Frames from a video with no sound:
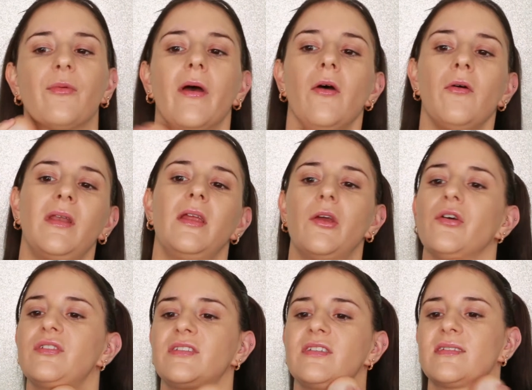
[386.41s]
well and he
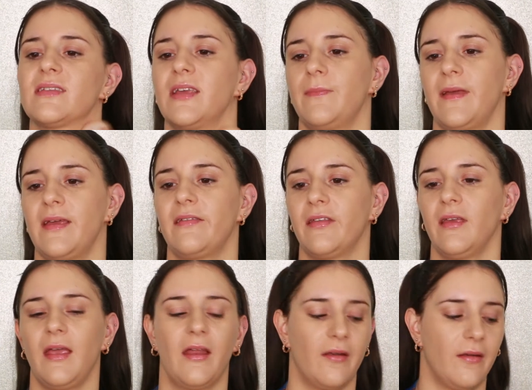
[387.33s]
goes to sleep
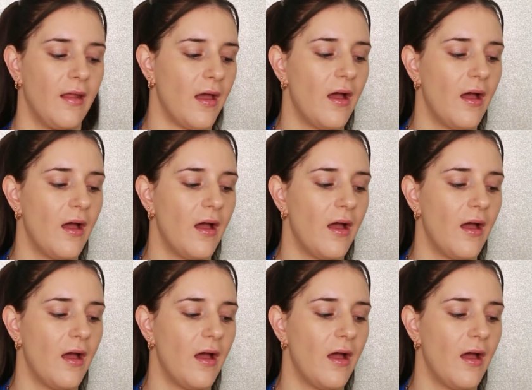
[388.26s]
easily, and